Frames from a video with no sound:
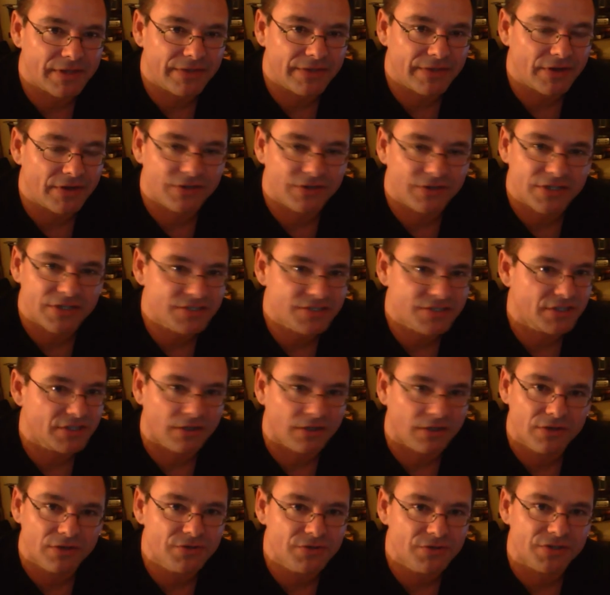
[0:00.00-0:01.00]
They're just
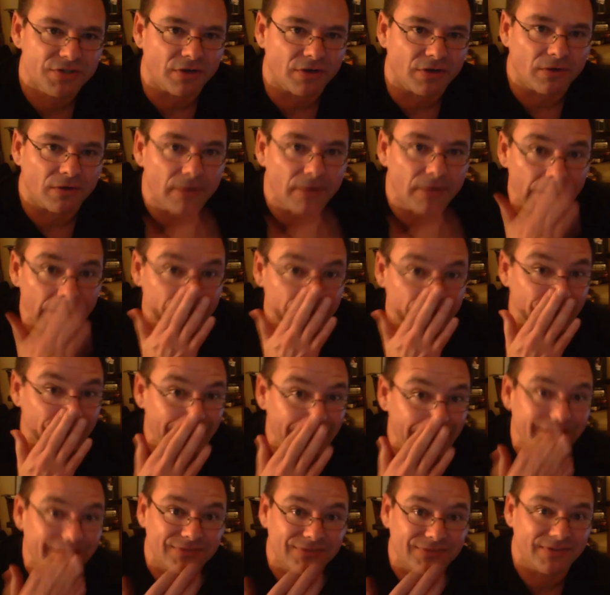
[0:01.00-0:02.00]
delusional. It's
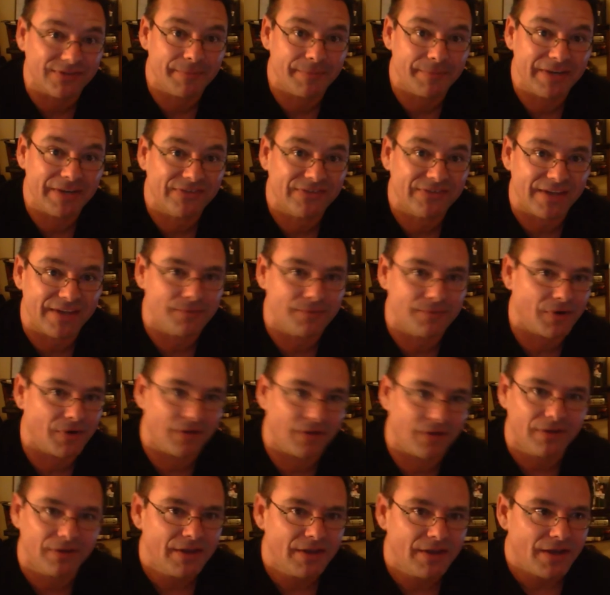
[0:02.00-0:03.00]
like somebody saying,
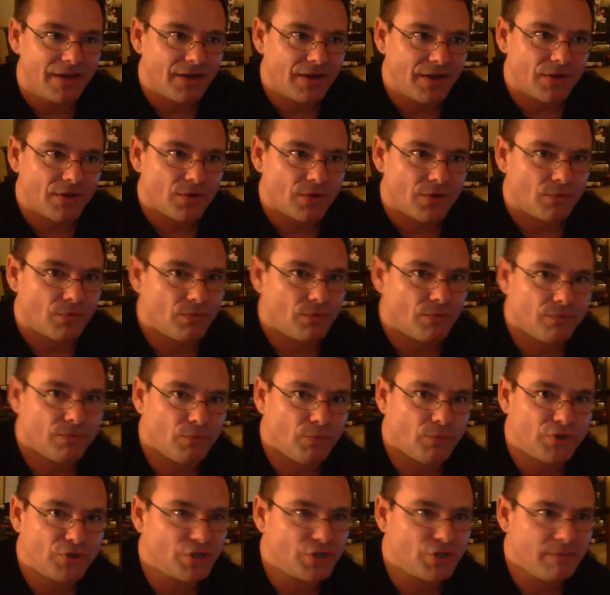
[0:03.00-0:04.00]
well,
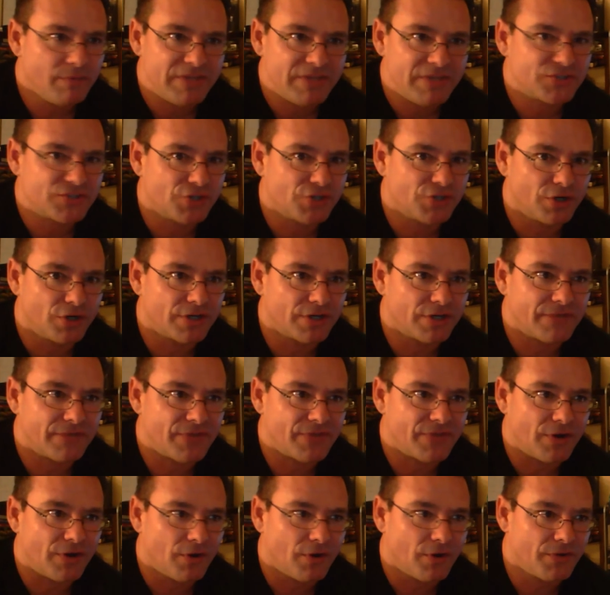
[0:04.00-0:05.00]
we shouldn't be certain if
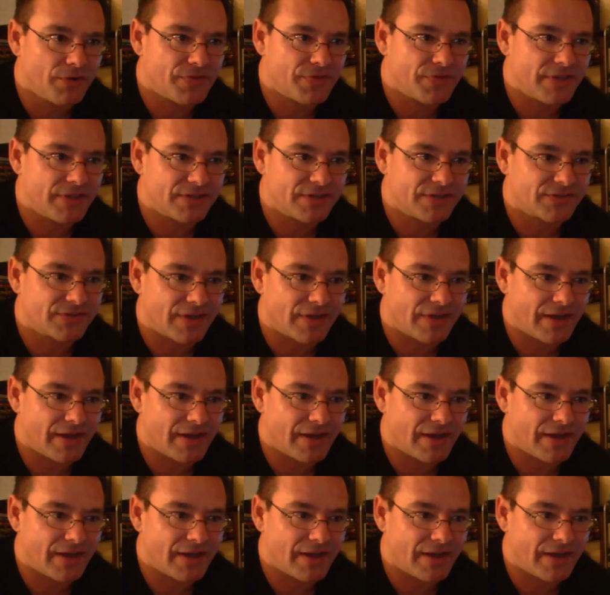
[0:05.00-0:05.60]
the earth is